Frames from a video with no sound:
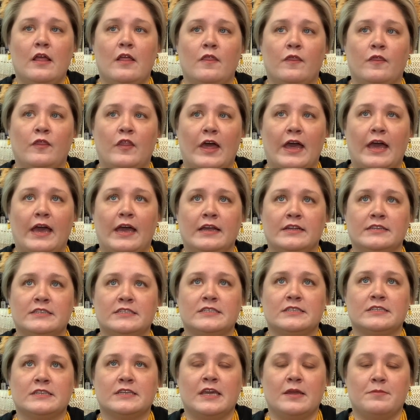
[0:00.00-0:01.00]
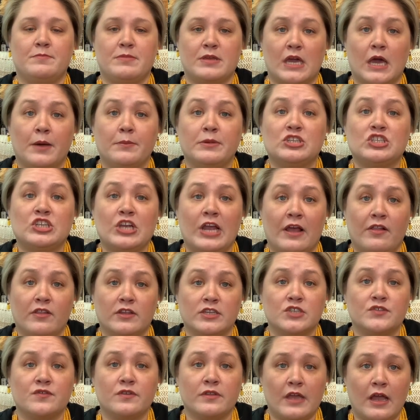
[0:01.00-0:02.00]
that can become a
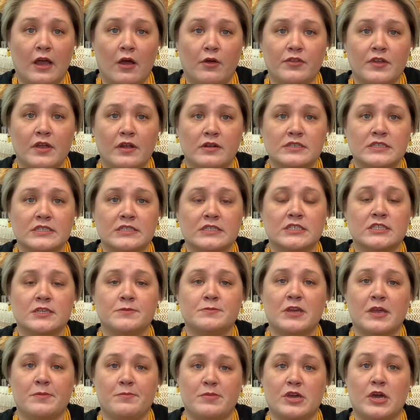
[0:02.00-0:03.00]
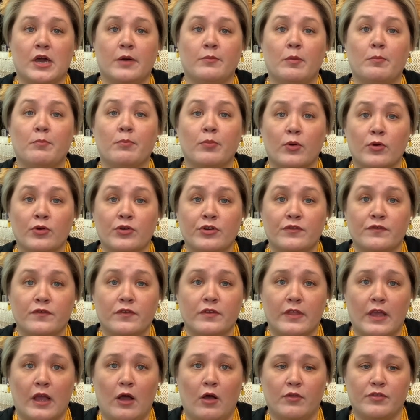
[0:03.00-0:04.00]
challenge for the healthcare system, can become a burden for
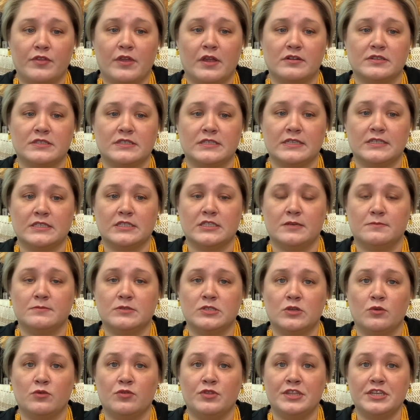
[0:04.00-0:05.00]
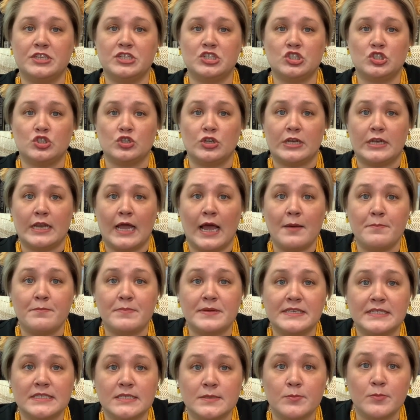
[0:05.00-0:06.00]
the healthcare system. So this should not
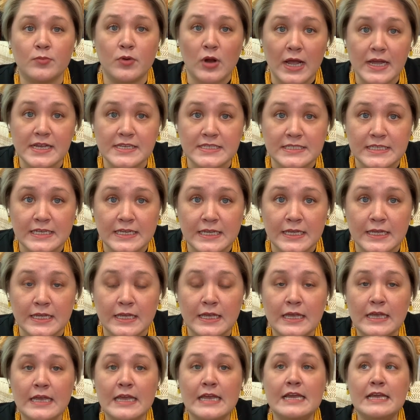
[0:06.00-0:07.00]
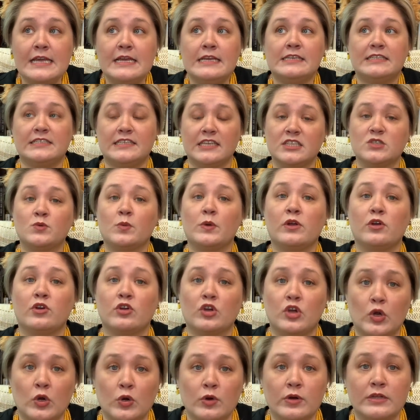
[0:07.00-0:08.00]
be surprising, since we are
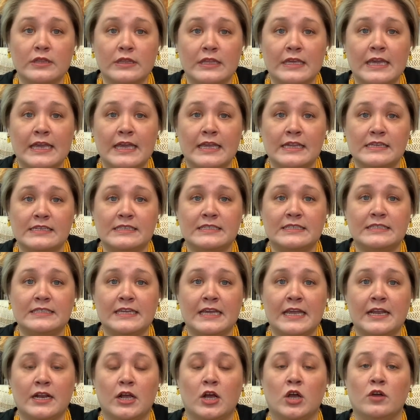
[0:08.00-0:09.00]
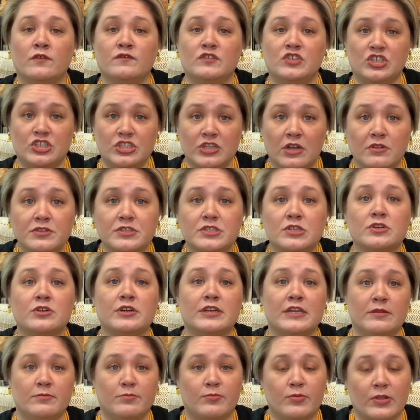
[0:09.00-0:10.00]
currently in a state of
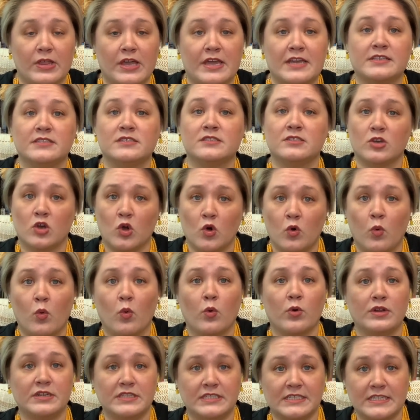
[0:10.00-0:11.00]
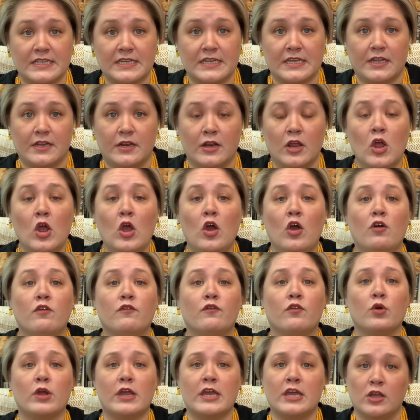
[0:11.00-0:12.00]
shelter-in-place quarantine
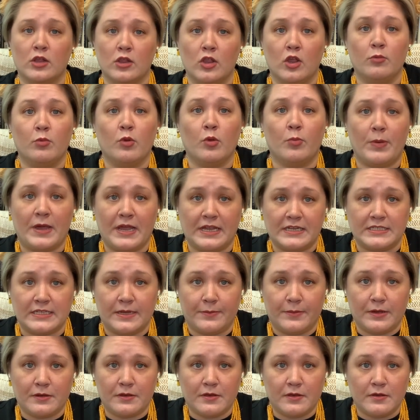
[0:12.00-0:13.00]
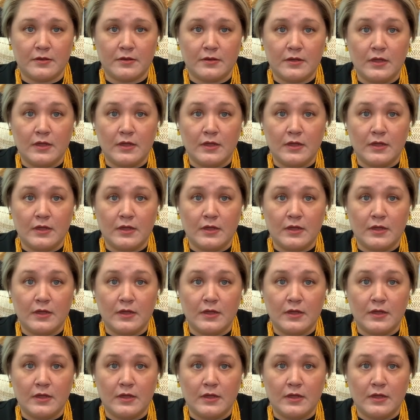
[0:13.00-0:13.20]
for a global pandemic.